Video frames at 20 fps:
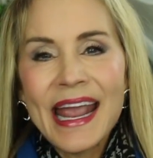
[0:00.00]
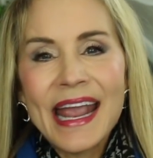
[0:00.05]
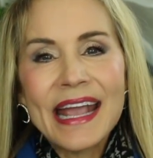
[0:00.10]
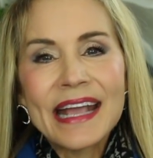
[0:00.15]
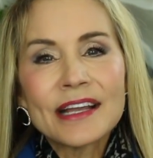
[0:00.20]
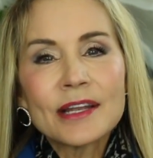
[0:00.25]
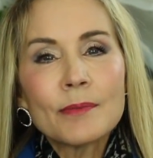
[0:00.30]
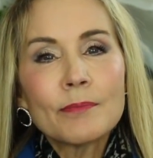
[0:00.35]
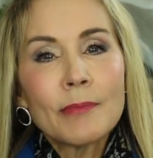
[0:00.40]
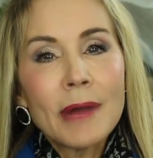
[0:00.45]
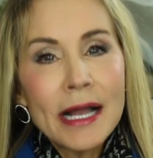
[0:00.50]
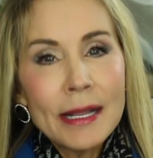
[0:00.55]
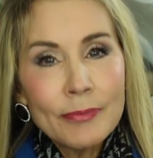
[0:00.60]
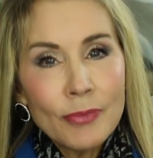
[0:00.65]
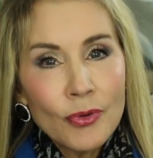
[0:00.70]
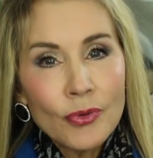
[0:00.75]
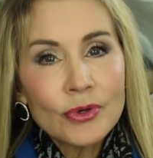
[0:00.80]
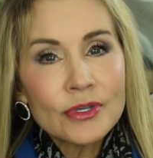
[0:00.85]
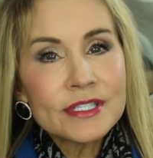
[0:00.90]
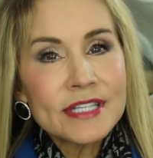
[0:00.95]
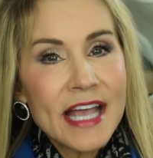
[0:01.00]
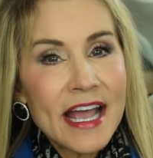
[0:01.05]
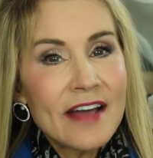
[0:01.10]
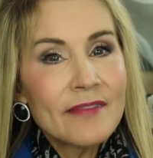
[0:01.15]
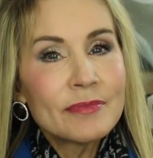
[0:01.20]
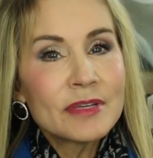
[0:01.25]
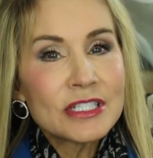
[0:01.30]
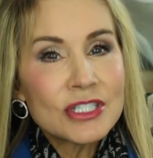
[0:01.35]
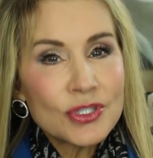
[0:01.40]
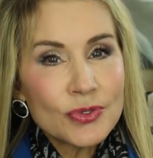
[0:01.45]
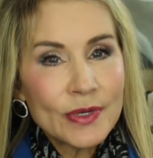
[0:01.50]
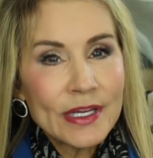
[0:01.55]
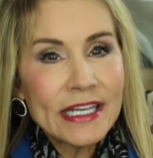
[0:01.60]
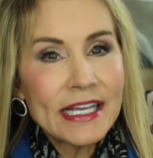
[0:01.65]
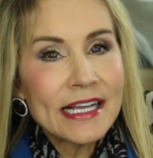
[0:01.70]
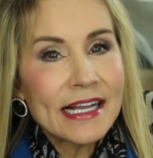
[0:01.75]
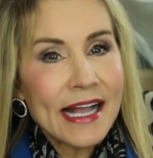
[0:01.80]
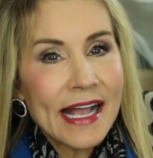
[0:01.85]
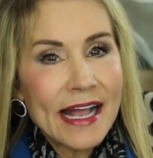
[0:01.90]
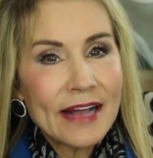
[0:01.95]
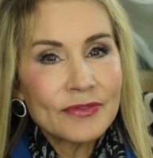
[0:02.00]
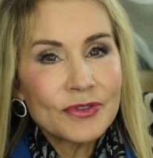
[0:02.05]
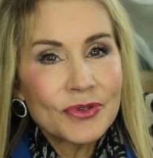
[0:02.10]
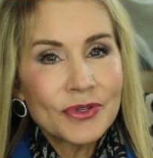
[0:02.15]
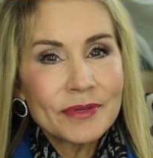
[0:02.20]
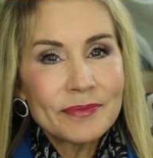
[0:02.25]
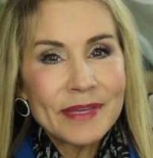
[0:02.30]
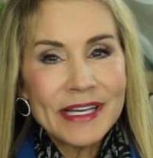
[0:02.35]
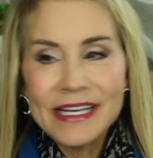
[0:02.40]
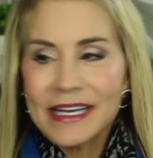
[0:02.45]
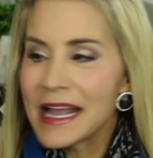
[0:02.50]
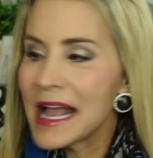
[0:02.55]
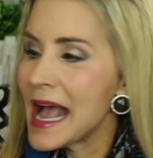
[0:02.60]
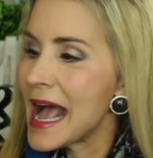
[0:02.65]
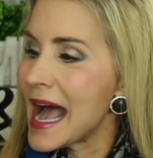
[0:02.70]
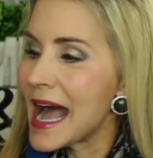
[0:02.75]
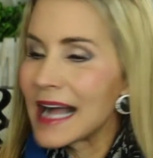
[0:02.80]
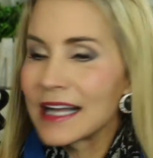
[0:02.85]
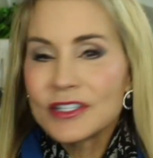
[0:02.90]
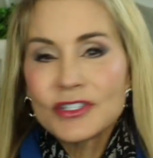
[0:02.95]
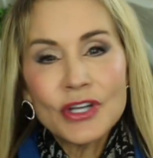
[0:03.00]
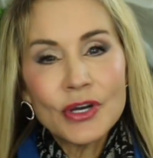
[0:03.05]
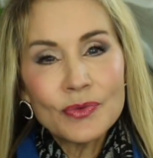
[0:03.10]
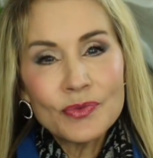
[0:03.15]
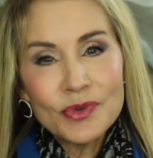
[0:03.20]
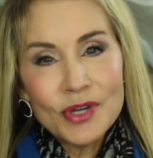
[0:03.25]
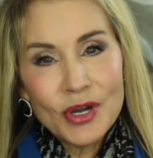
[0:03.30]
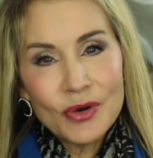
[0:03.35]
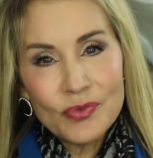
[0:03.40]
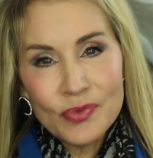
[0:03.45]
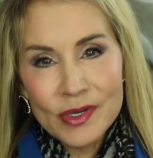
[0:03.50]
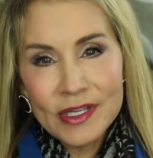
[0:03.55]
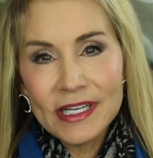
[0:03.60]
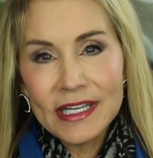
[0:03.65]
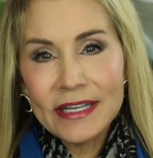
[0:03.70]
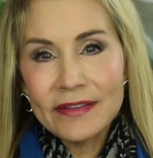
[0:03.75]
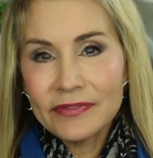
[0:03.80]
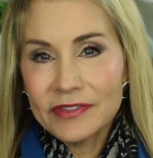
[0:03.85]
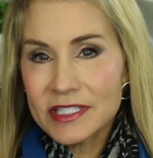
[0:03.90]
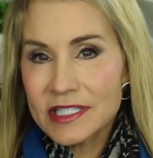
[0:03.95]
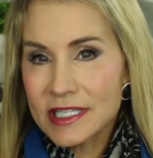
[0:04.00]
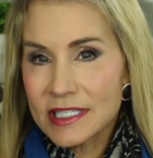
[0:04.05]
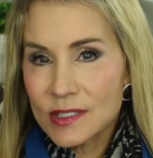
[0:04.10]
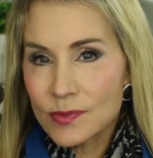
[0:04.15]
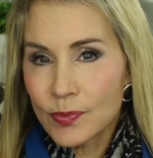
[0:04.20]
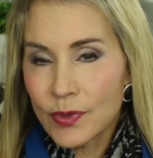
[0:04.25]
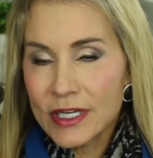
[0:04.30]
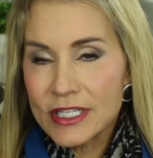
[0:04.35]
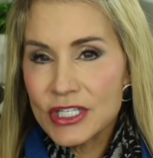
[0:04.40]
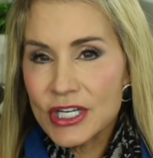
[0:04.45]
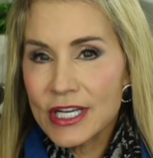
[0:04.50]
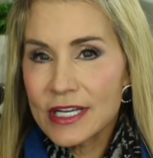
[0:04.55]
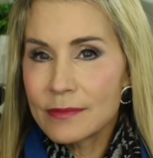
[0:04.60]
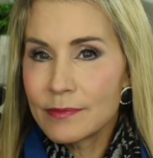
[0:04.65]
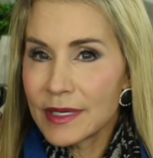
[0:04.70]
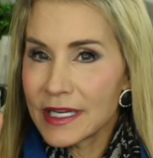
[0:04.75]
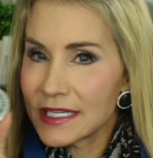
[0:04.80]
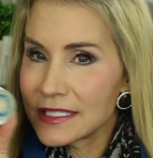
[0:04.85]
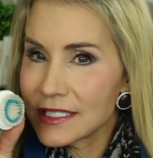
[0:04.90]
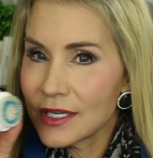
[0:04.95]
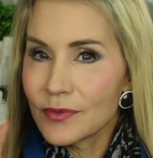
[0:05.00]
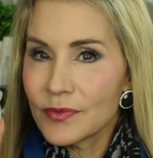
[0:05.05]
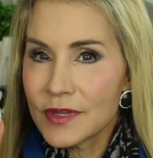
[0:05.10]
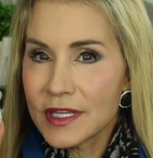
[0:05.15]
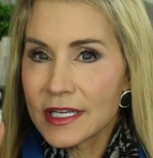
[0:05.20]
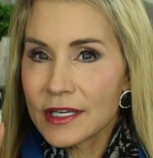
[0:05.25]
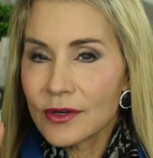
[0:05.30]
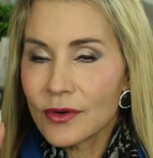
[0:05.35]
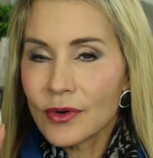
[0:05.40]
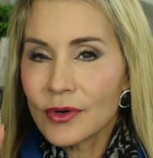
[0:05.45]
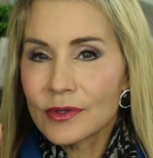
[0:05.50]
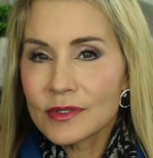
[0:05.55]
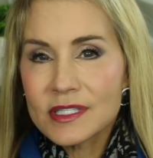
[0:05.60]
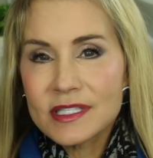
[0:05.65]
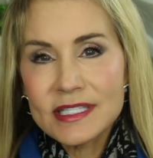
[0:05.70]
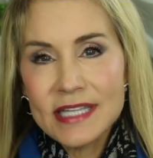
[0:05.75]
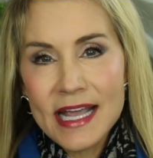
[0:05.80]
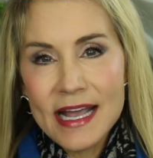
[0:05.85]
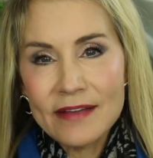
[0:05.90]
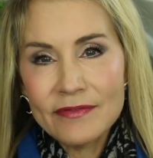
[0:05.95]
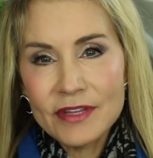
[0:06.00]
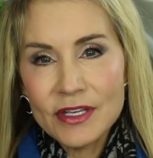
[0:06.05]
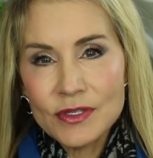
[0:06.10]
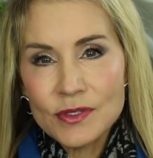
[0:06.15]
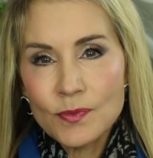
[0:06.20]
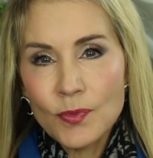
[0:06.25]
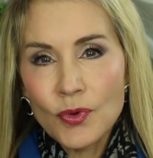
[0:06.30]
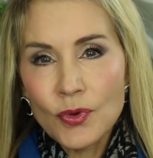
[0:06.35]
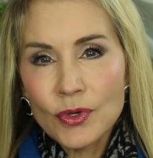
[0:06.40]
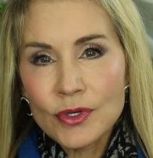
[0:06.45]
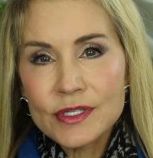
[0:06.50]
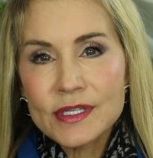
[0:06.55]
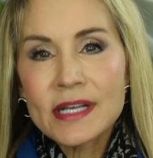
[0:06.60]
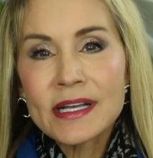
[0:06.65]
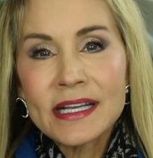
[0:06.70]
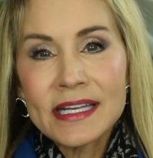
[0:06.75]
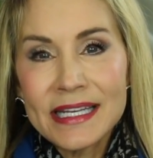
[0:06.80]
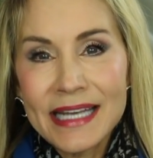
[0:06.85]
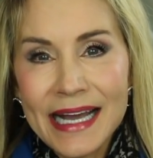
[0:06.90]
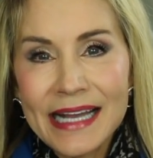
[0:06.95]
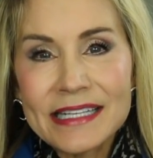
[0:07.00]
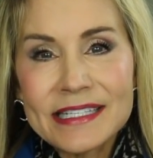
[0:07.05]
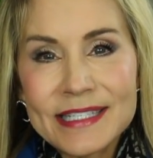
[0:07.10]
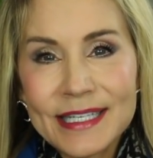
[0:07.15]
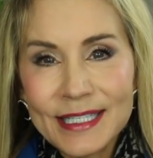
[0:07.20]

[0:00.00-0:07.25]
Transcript: and my pores have been shrinking, I have to admit. I don't know really if it's this brush head, but I don't think it hurts to have those pores nice